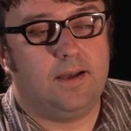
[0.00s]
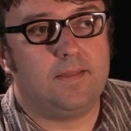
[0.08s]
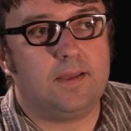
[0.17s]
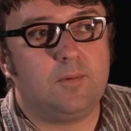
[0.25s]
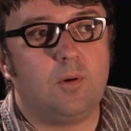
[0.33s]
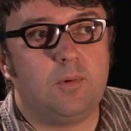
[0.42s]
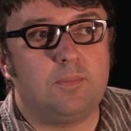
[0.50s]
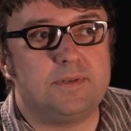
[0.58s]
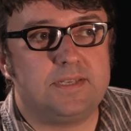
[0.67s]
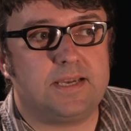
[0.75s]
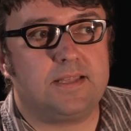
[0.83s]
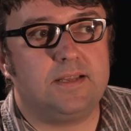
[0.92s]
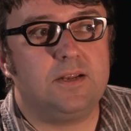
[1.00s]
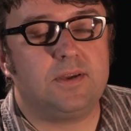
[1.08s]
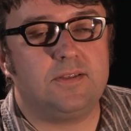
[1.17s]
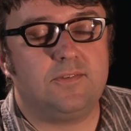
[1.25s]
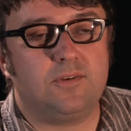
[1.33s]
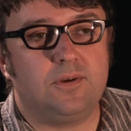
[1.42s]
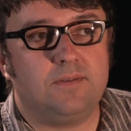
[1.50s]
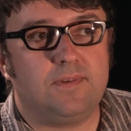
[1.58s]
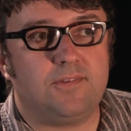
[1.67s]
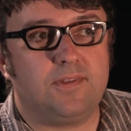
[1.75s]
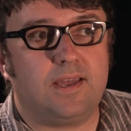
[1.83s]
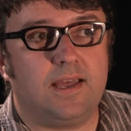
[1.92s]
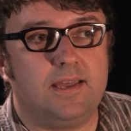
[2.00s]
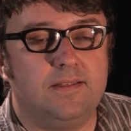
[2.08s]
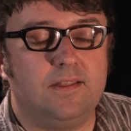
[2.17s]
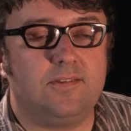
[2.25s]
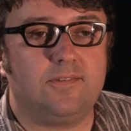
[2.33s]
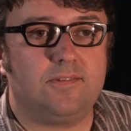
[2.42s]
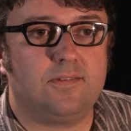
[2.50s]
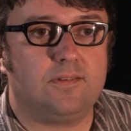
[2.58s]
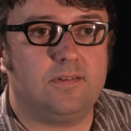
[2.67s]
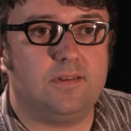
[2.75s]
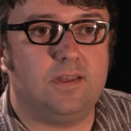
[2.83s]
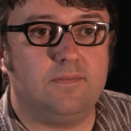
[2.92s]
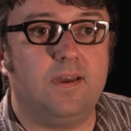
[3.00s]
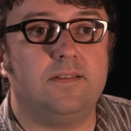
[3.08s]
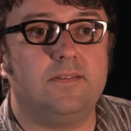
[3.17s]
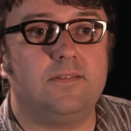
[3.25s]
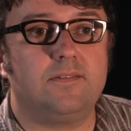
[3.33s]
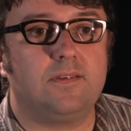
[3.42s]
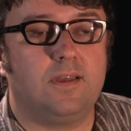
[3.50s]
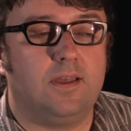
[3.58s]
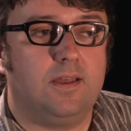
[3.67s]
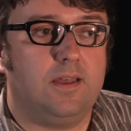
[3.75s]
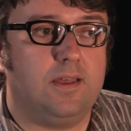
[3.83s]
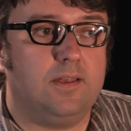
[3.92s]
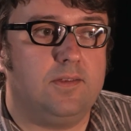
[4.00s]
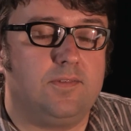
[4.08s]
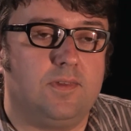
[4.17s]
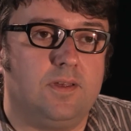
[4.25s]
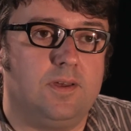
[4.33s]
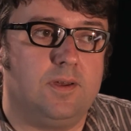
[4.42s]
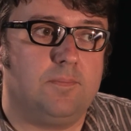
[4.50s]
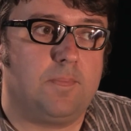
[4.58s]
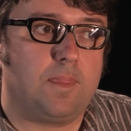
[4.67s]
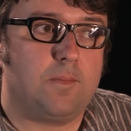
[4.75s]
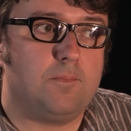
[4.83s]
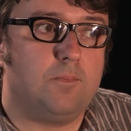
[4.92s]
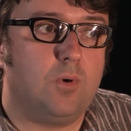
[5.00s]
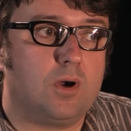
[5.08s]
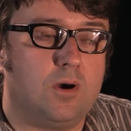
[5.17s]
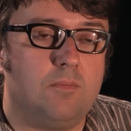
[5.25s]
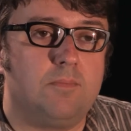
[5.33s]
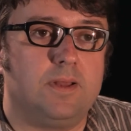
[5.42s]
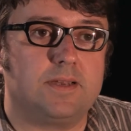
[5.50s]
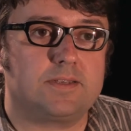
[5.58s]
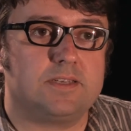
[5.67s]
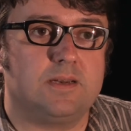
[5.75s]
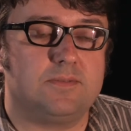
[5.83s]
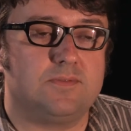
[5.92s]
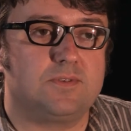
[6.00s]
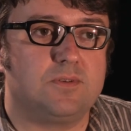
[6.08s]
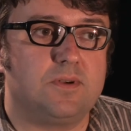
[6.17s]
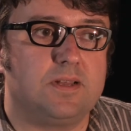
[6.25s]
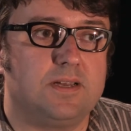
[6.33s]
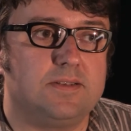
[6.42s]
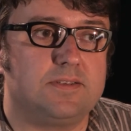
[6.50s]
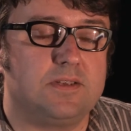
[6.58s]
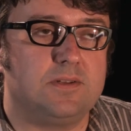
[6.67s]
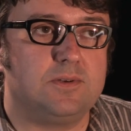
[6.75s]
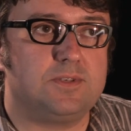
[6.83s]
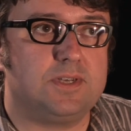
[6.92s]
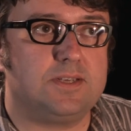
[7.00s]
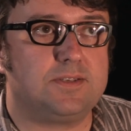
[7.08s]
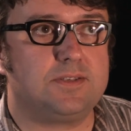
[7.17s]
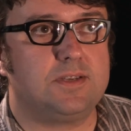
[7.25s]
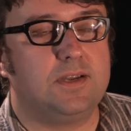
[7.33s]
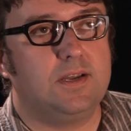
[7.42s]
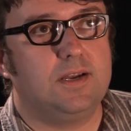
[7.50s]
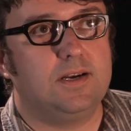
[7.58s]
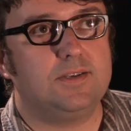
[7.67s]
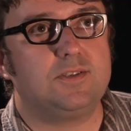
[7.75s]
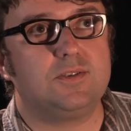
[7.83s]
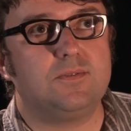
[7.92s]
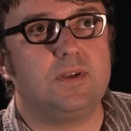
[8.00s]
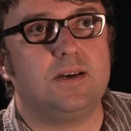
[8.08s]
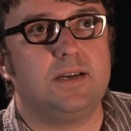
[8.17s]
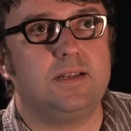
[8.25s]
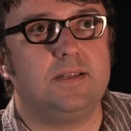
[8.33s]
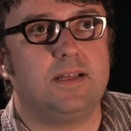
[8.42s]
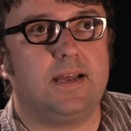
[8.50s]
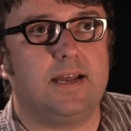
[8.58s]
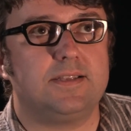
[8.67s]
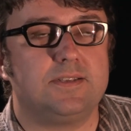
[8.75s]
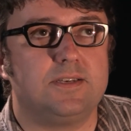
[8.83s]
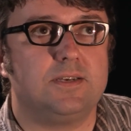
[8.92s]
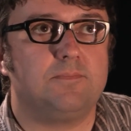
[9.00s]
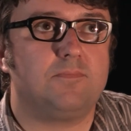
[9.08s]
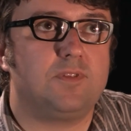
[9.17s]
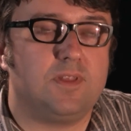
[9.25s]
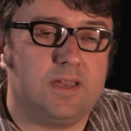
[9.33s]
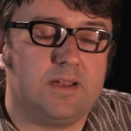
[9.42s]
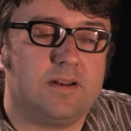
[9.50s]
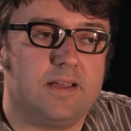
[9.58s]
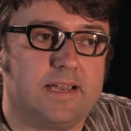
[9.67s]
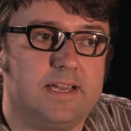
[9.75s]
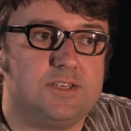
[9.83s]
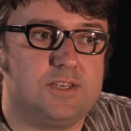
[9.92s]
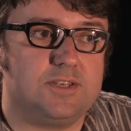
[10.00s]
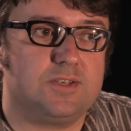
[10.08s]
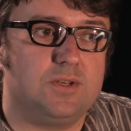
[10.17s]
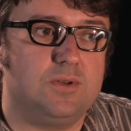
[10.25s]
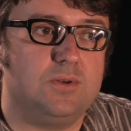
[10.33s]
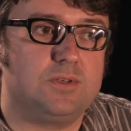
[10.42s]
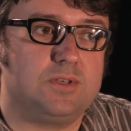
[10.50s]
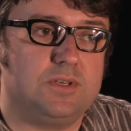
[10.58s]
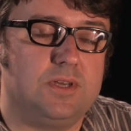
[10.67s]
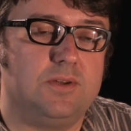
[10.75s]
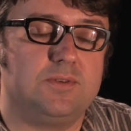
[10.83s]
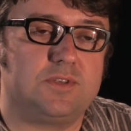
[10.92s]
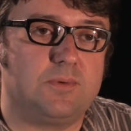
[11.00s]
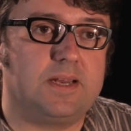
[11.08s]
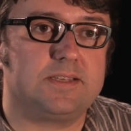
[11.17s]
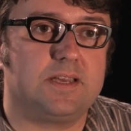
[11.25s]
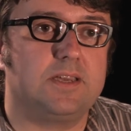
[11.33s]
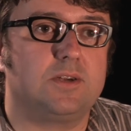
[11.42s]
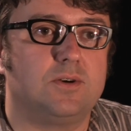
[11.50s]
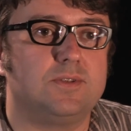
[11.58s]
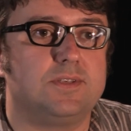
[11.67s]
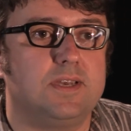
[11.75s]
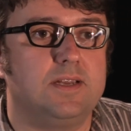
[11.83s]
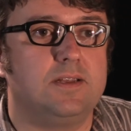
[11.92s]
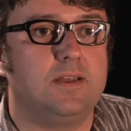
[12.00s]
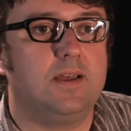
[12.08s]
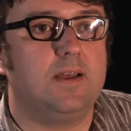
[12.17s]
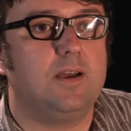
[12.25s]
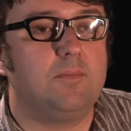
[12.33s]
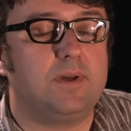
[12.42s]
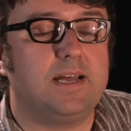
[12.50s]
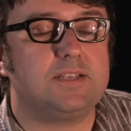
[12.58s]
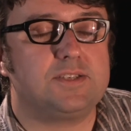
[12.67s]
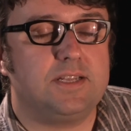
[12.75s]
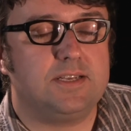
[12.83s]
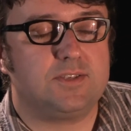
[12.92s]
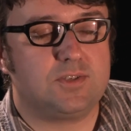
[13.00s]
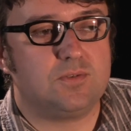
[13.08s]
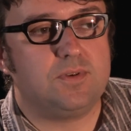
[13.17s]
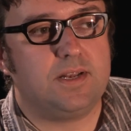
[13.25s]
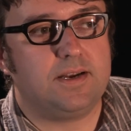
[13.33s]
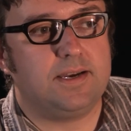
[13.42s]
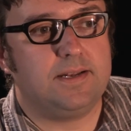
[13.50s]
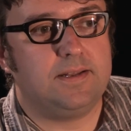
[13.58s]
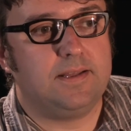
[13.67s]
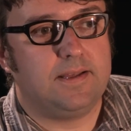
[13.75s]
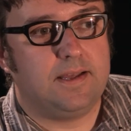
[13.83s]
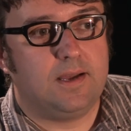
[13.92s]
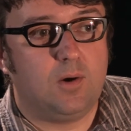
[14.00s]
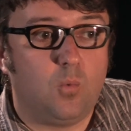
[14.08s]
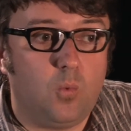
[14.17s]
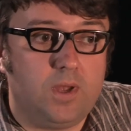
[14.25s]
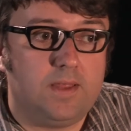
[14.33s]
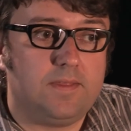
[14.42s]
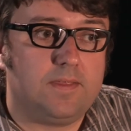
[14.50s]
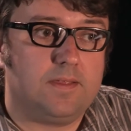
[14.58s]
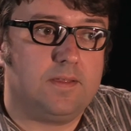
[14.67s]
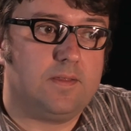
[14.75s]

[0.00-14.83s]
I think what we're particularly looking to investigate in this event is the more complex types of storylines, so not just a storyline as a thing like HS2 to use to annotate content, but actually a storyline with